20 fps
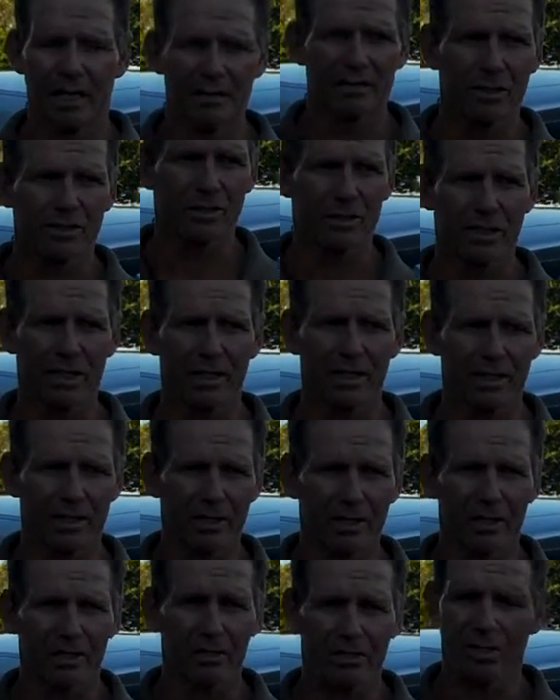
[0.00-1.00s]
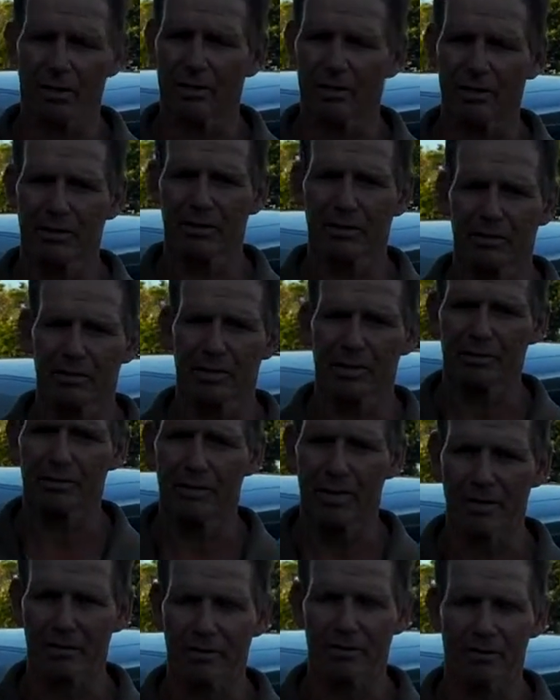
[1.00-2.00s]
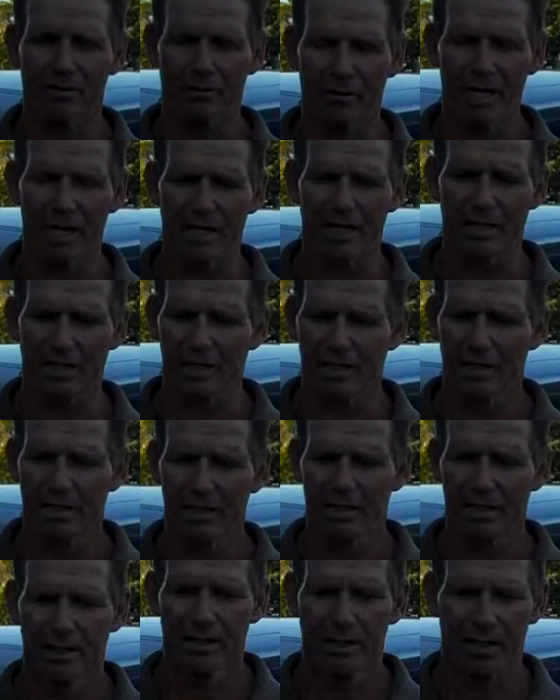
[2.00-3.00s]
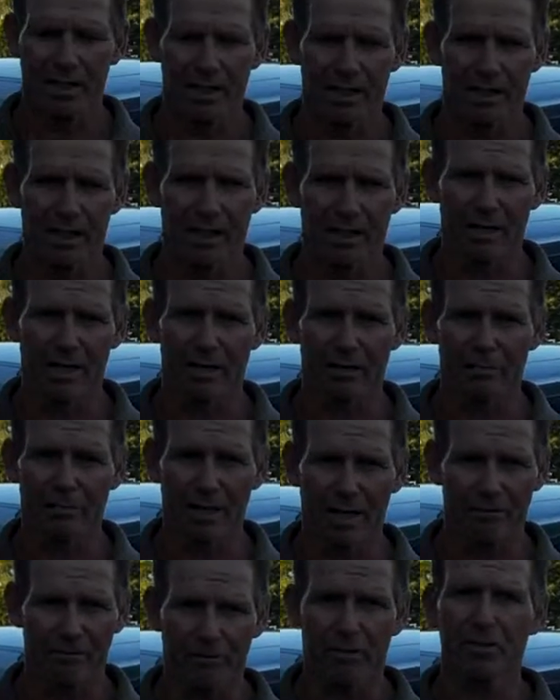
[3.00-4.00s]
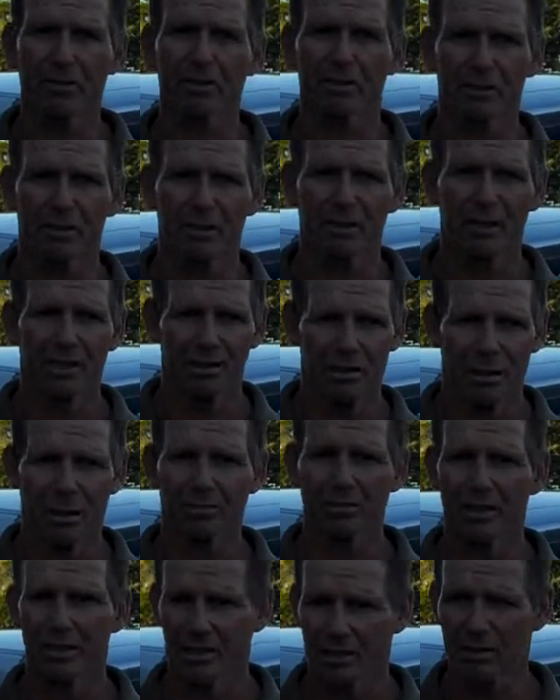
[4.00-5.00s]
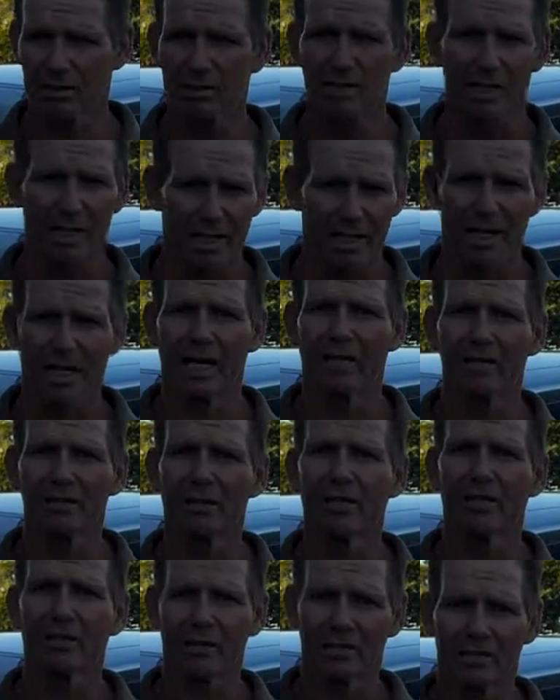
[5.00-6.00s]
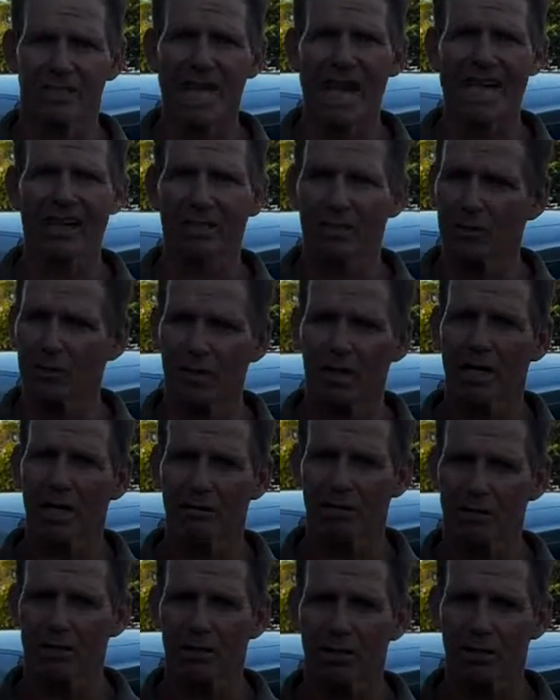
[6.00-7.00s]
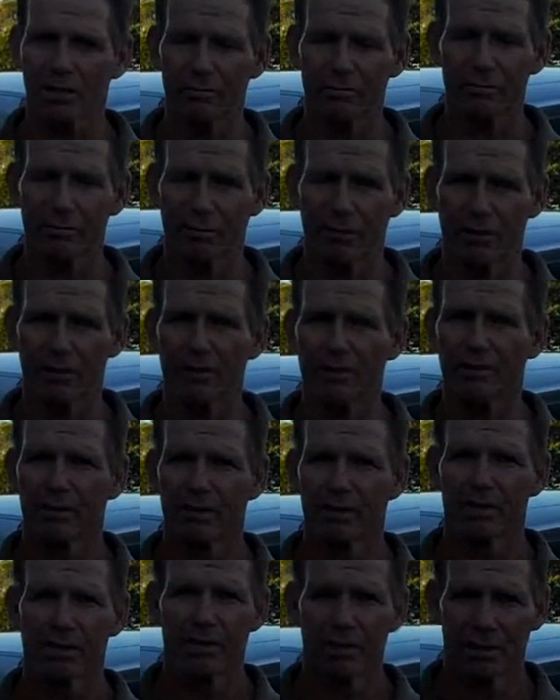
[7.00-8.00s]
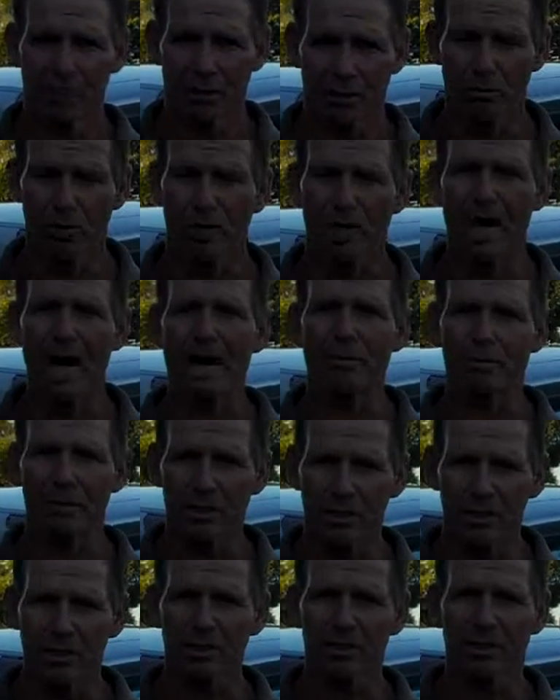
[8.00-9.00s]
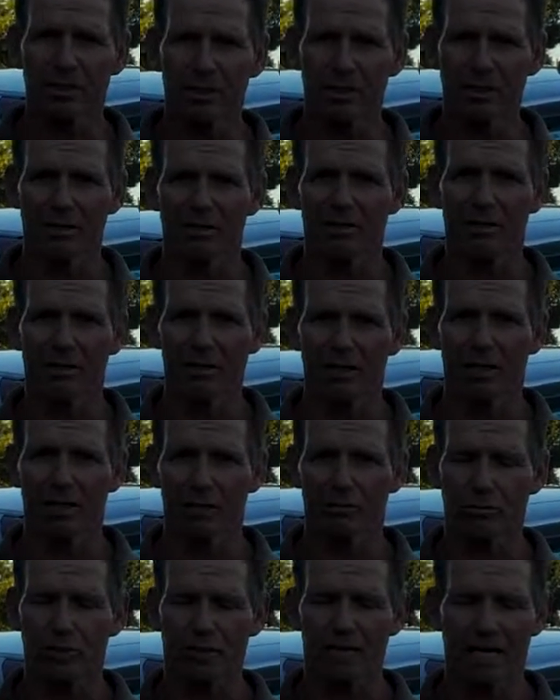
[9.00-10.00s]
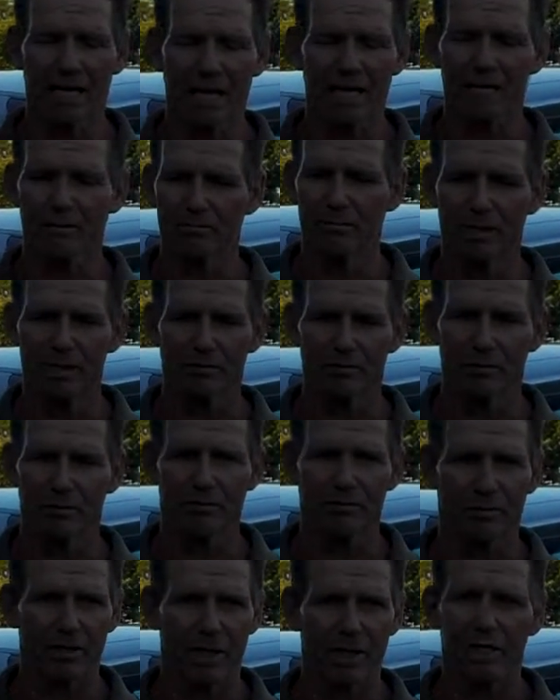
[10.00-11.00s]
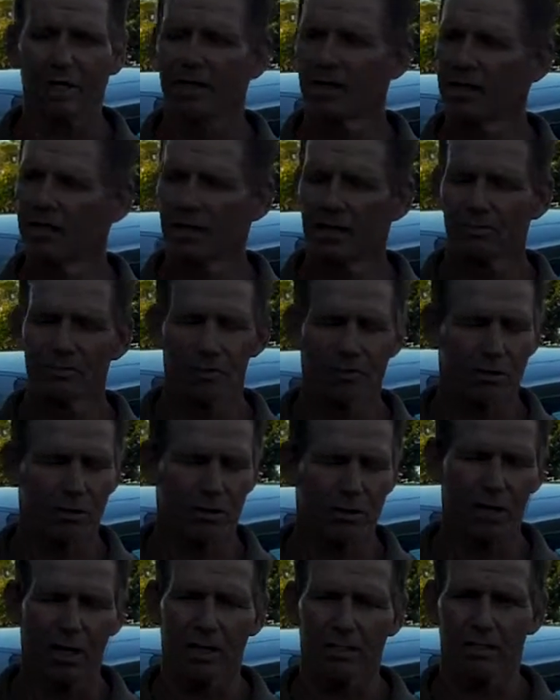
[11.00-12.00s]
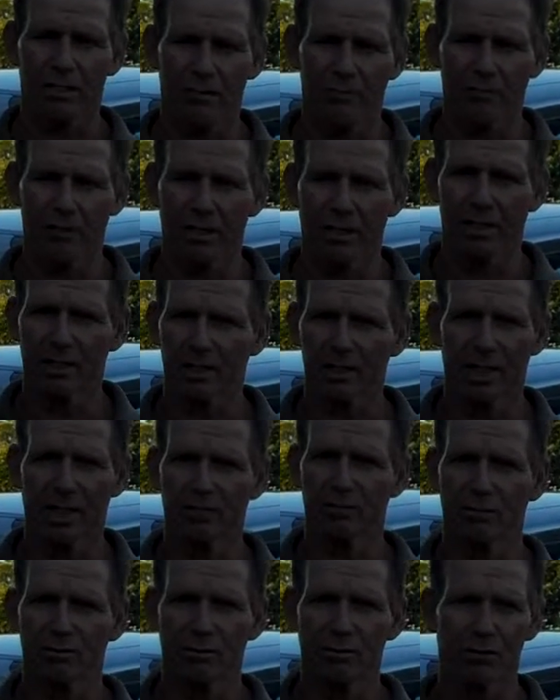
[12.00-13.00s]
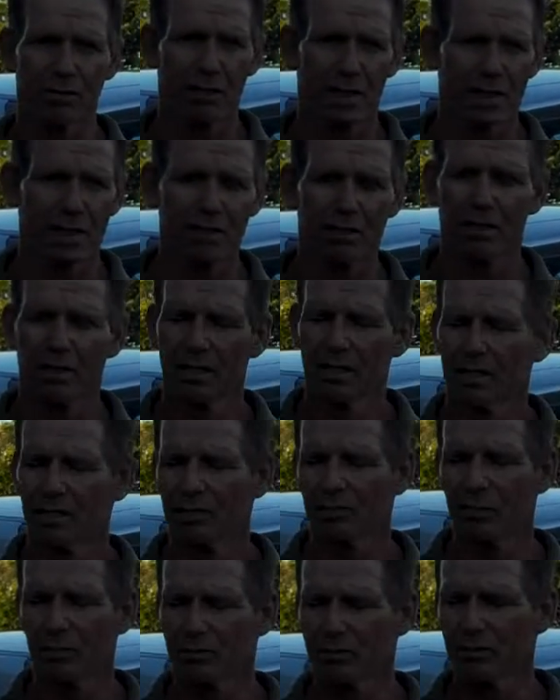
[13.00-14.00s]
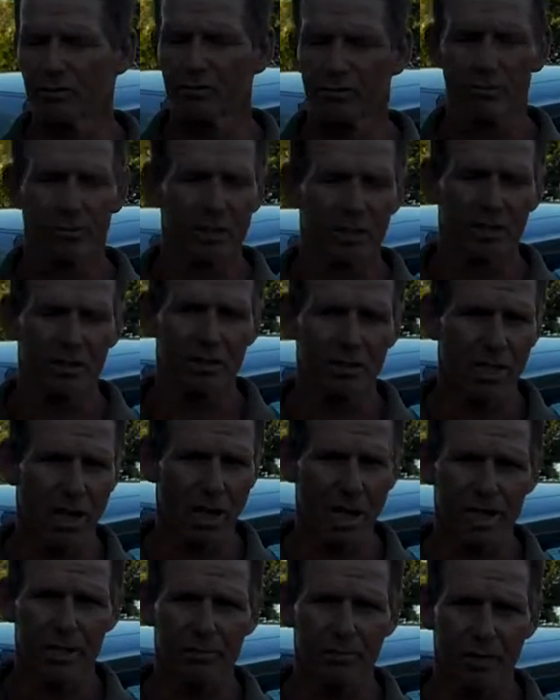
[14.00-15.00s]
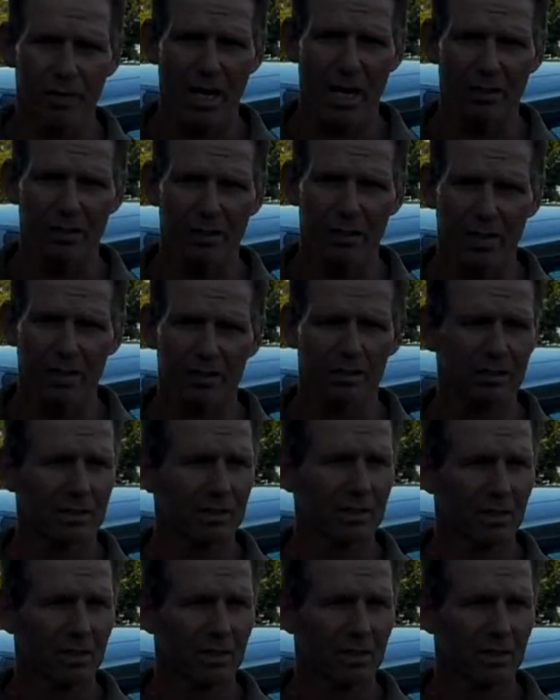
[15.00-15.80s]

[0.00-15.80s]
I just say, I met with Frank. I first told me to get an idea exactly what I was looking for, what options and different things with that, and meeting with Frank from start to finish, A through Z, took me through the entire process.